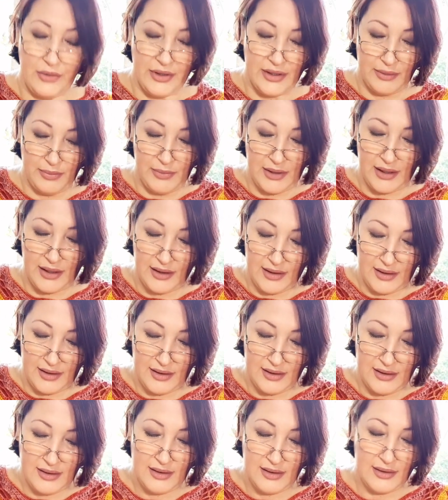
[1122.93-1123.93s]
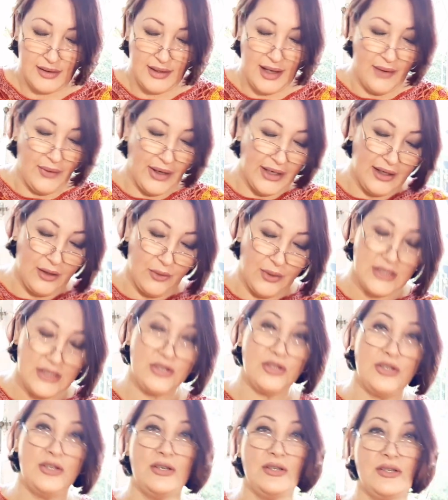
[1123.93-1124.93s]
with me. Now I know what
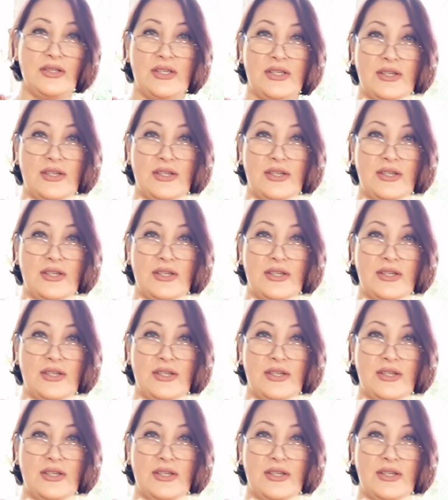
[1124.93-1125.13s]
to use